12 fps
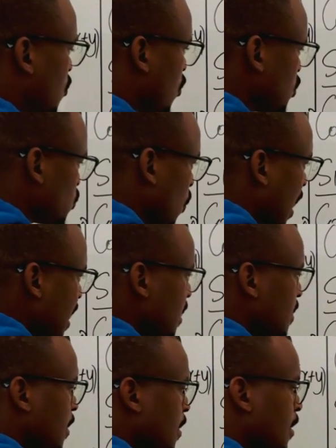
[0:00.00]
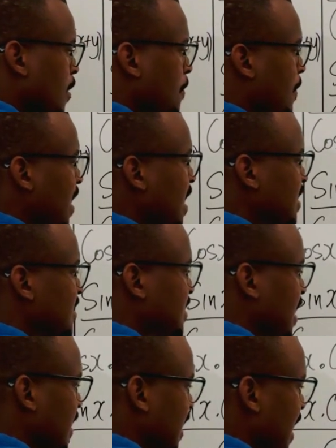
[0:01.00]
cos y minus
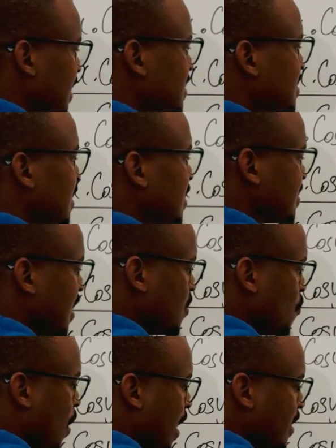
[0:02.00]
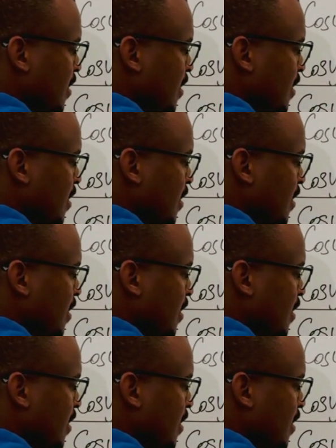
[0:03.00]
sine x sine y.